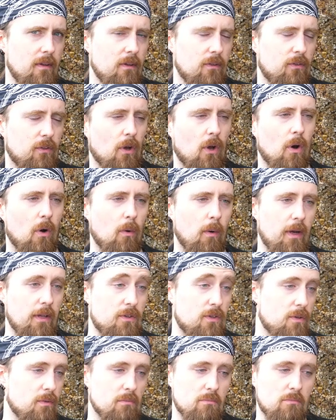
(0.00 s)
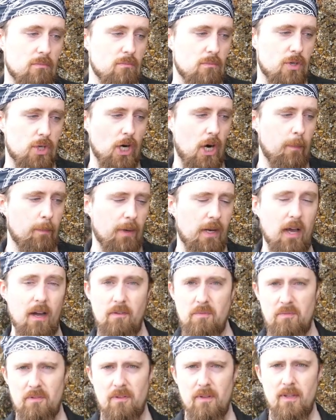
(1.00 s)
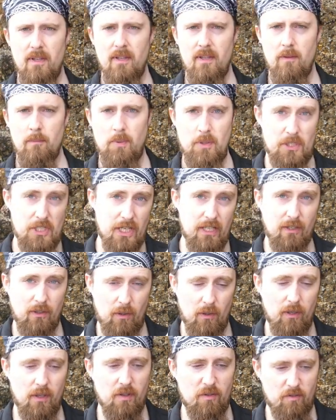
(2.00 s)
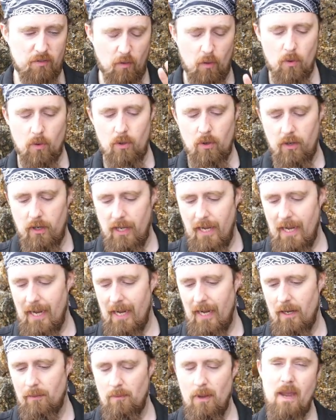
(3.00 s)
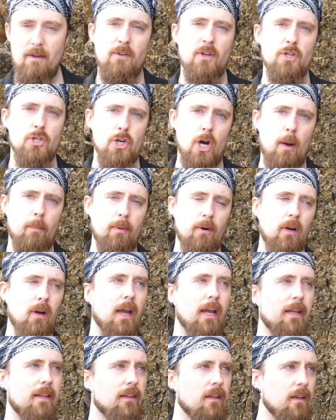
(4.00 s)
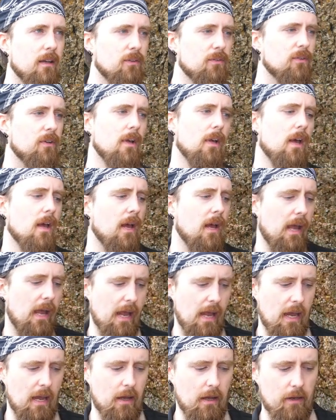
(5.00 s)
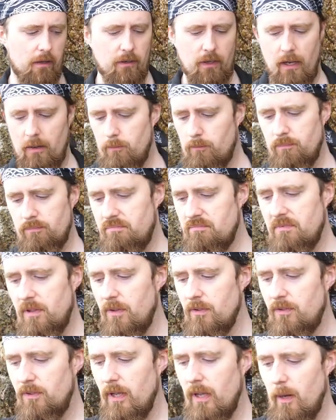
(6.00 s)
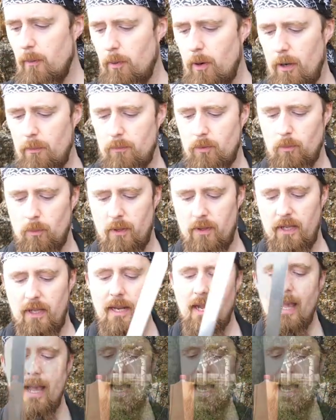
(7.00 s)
so it's sharp enough, particularly for a heavy chopper like this, and I didn't see any problems with it,